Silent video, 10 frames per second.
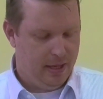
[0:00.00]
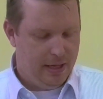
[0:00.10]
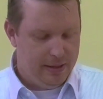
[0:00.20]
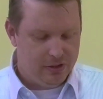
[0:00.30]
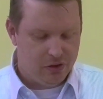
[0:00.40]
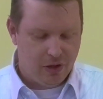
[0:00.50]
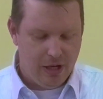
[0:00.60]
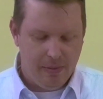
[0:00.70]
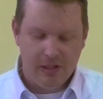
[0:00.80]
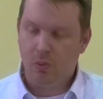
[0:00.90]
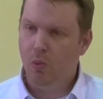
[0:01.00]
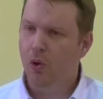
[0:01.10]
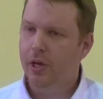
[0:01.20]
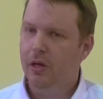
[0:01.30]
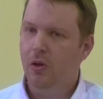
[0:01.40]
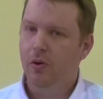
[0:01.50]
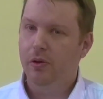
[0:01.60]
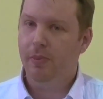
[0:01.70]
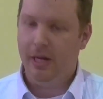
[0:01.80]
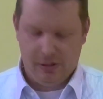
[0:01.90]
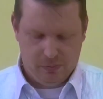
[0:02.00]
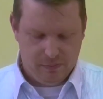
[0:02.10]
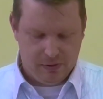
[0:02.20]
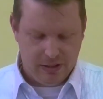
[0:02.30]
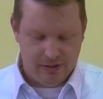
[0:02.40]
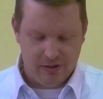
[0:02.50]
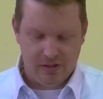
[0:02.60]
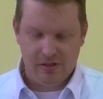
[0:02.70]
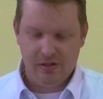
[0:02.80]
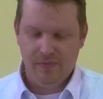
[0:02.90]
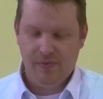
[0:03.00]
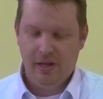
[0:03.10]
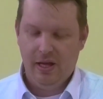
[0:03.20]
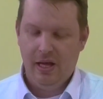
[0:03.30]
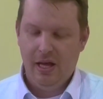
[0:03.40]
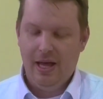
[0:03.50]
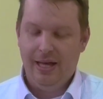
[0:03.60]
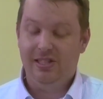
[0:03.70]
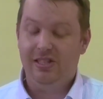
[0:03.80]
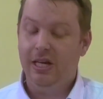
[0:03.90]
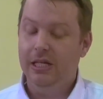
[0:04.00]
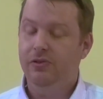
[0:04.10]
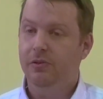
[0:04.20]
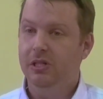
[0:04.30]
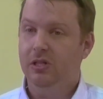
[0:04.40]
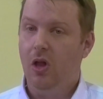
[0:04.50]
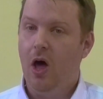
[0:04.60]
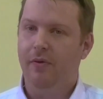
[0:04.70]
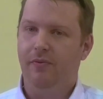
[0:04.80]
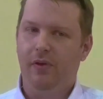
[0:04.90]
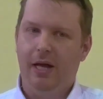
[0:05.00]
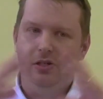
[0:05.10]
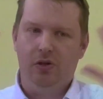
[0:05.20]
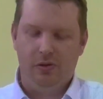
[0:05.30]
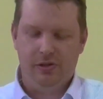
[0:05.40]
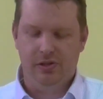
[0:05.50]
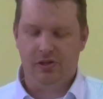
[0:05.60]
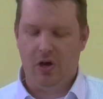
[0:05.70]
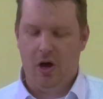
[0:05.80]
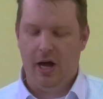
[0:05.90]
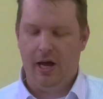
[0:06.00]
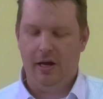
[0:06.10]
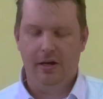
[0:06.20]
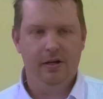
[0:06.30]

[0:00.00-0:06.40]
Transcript: In this dream, he's walking along the beach with Jesus and scenes from his life flash across the sky.